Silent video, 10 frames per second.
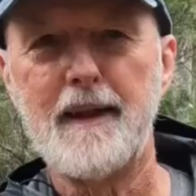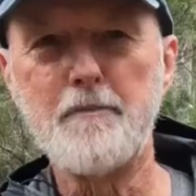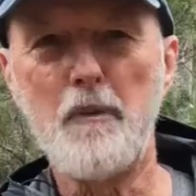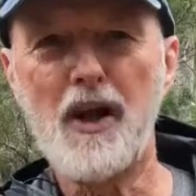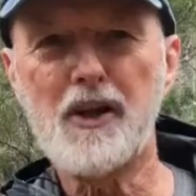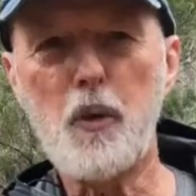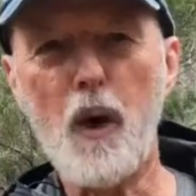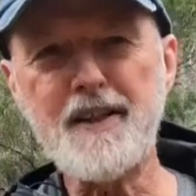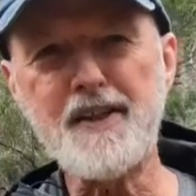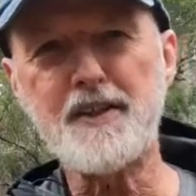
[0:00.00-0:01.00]
In my
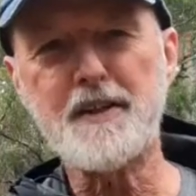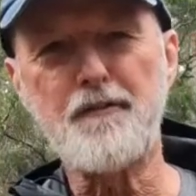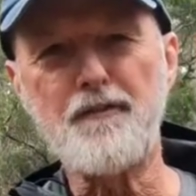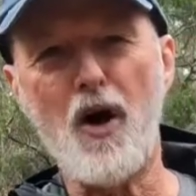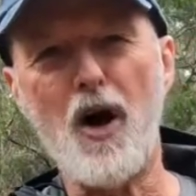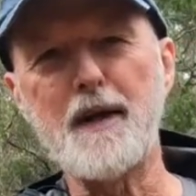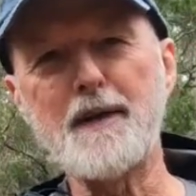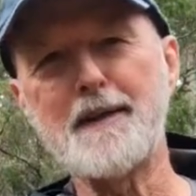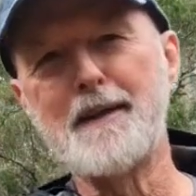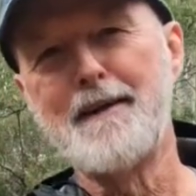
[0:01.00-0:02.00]
quest to find